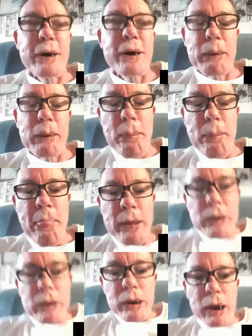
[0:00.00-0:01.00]
could.
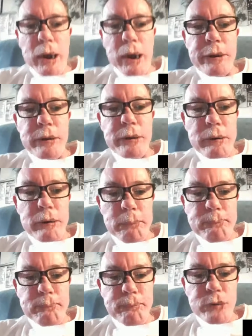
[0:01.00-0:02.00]

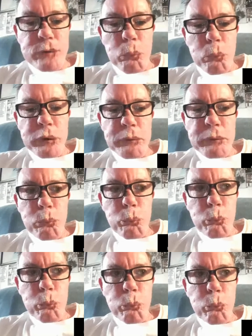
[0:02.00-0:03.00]
You know, we